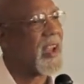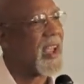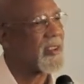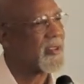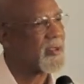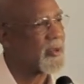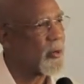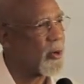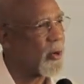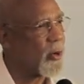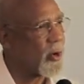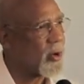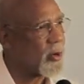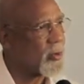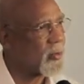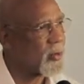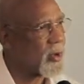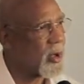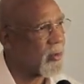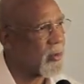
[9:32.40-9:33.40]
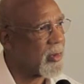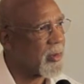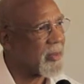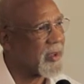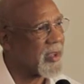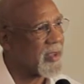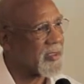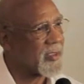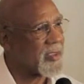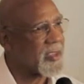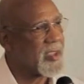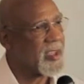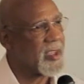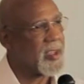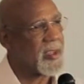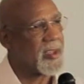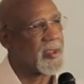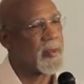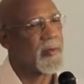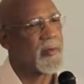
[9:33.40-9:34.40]
I saw coming up as a
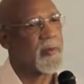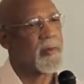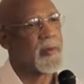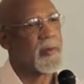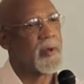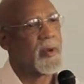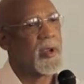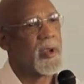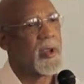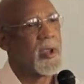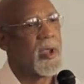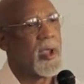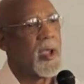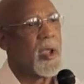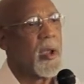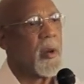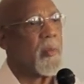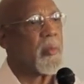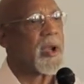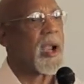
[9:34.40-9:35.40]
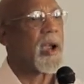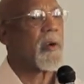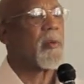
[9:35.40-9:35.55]
kid. But I